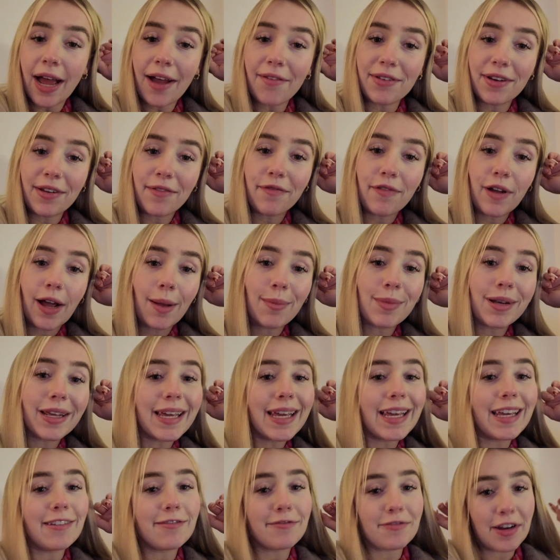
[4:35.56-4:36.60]
Having a family
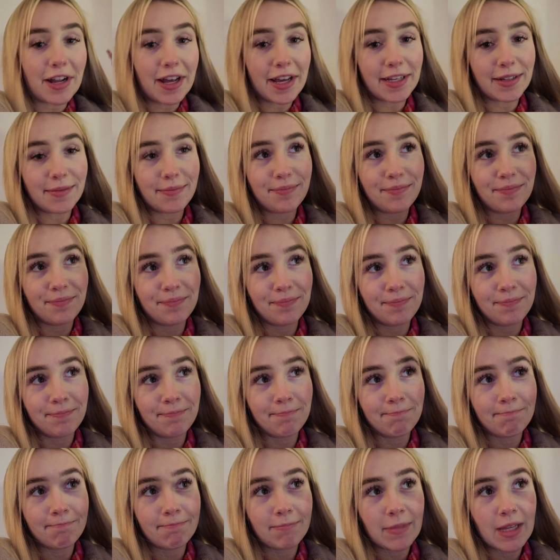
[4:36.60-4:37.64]
evening.
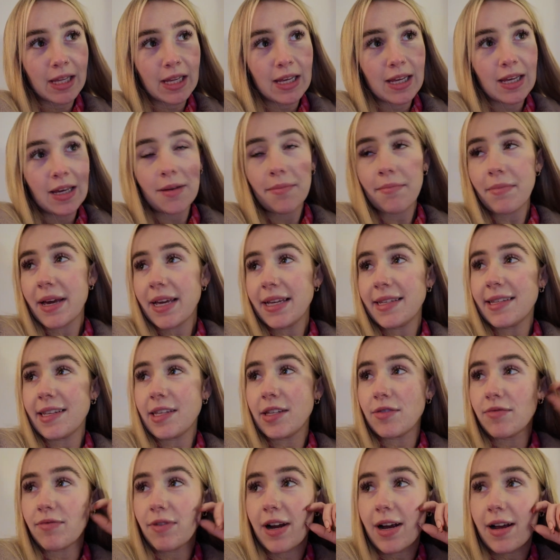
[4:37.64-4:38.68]

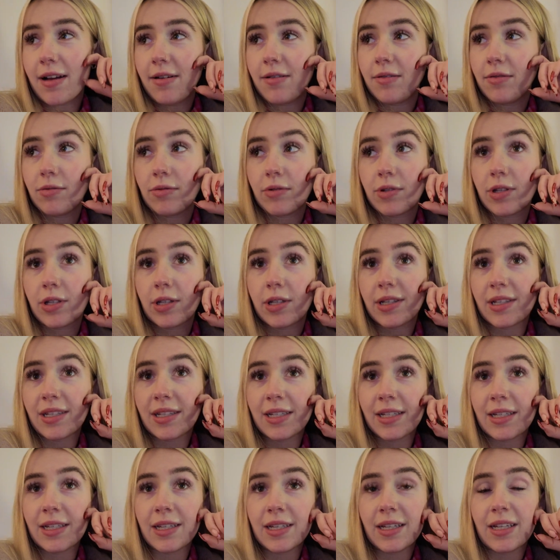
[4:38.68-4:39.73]
Maisie's round.
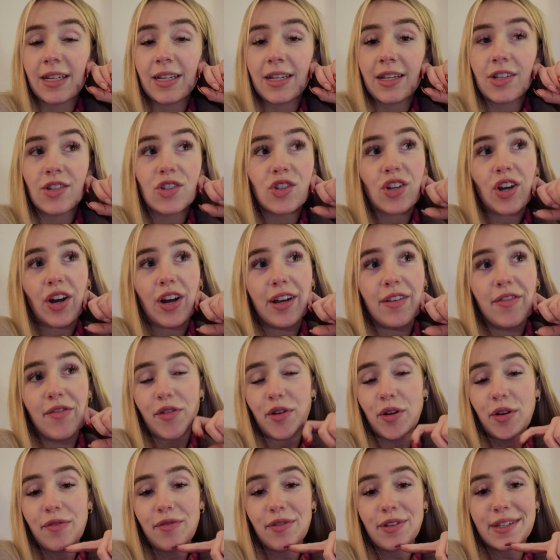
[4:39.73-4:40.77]
Thai
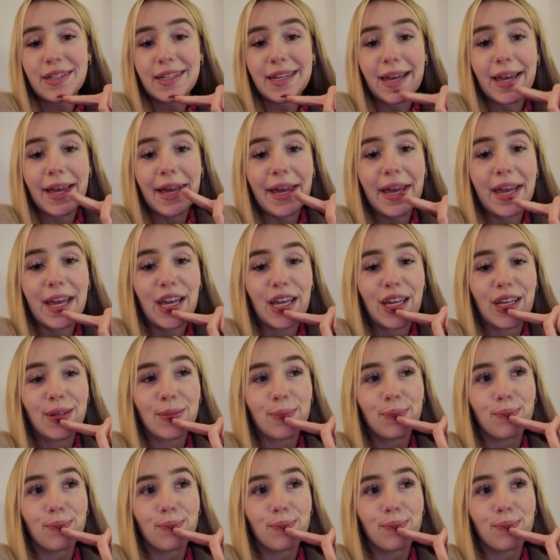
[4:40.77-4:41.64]
food for tea.